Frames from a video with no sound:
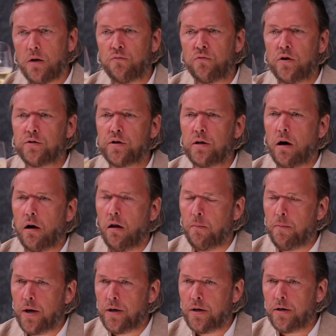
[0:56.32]
roasted
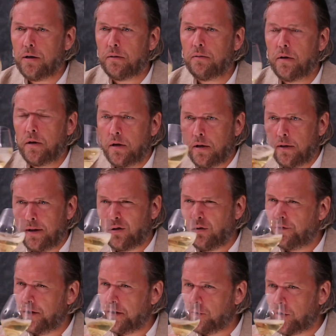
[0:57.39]
almond, the
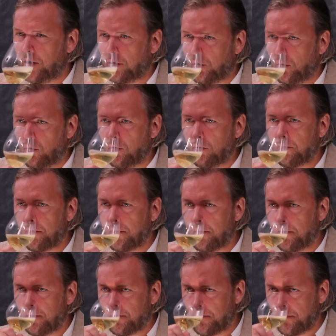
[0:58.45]
confit de citron,
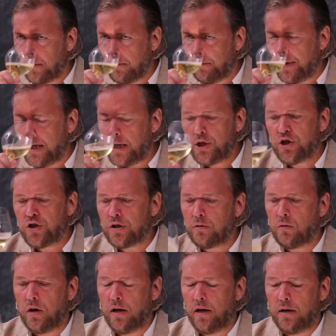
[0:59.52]
peach,
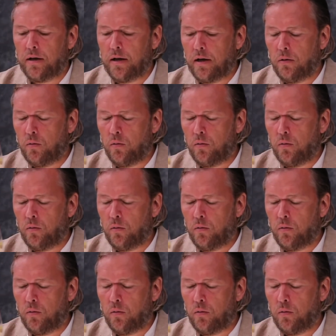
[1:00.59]
and